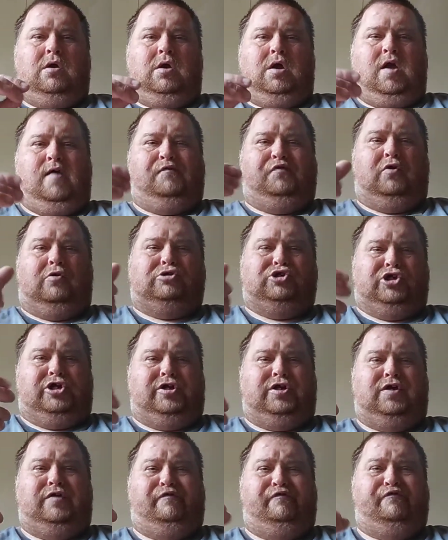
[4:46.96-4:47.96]
if there's
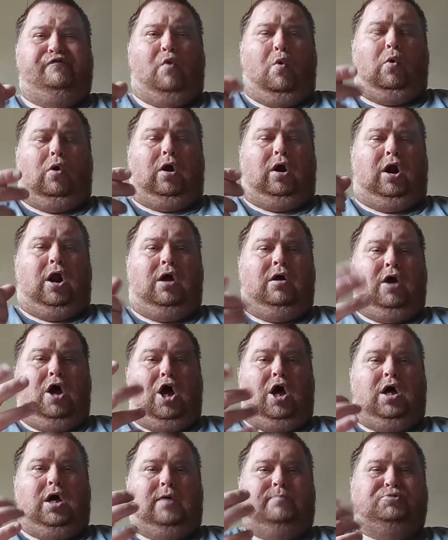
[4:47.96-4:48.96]
any foreign
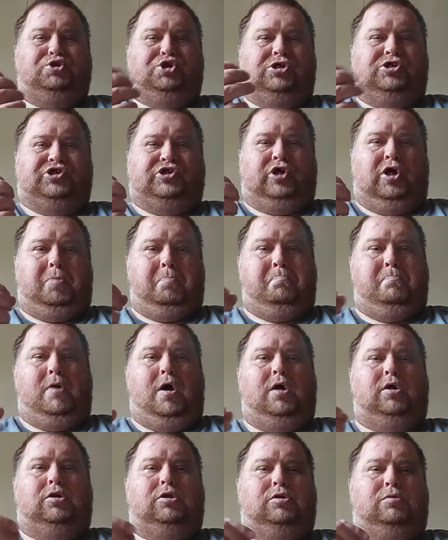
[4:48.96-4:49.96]
objects like
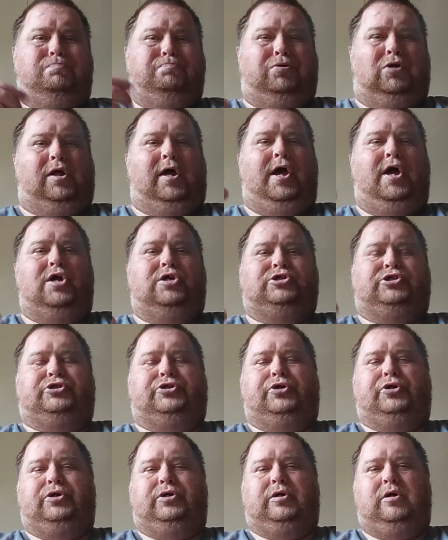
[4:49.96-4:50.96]
metal,
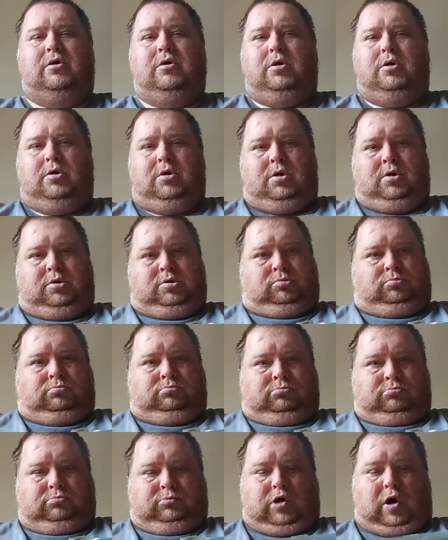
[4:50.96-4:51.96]
plastic,
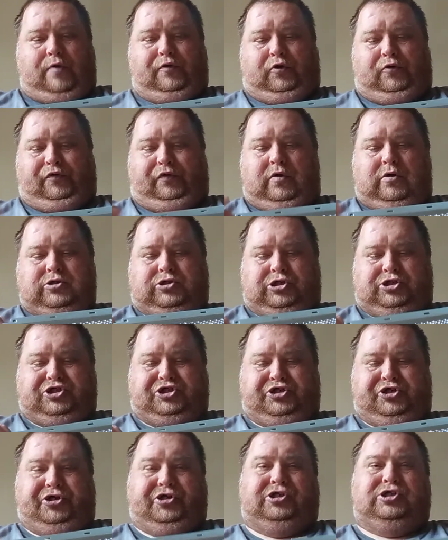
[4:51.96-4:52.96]
other things that
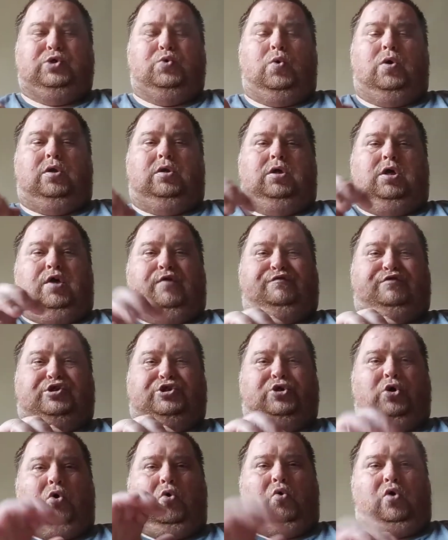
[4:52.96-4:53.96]
stick to it. If
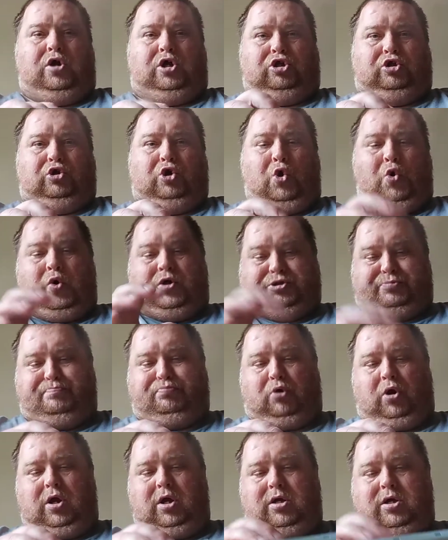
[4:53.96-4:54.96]
so, it'll go as
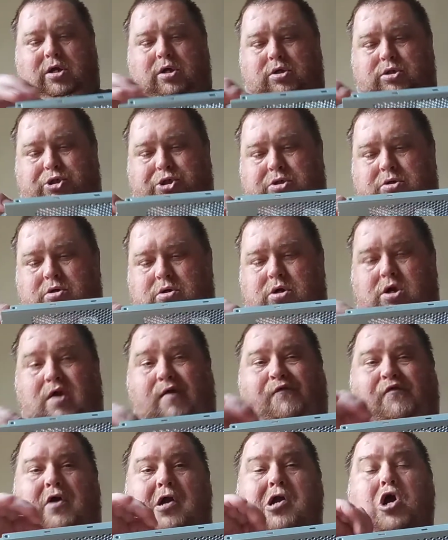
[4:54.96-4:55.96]
breakage.
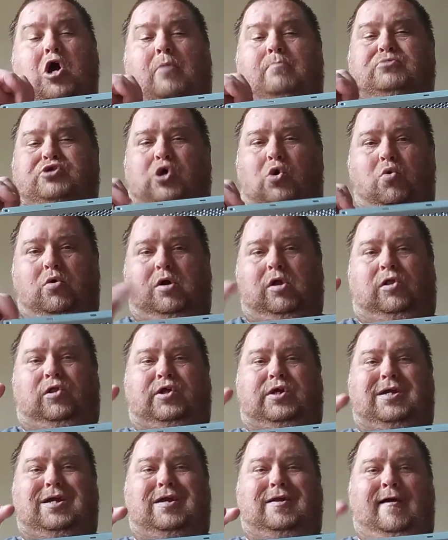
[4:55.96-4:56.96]
If it comes out
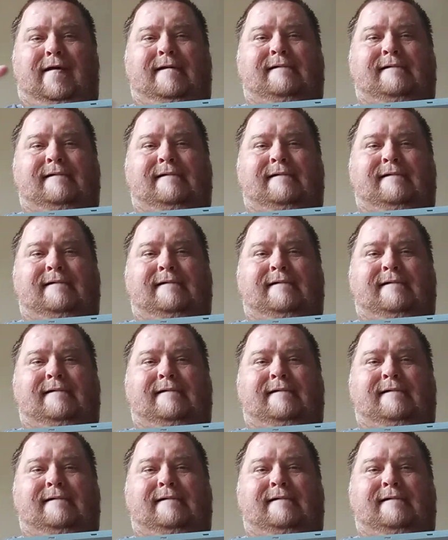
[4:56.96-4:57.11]
clean,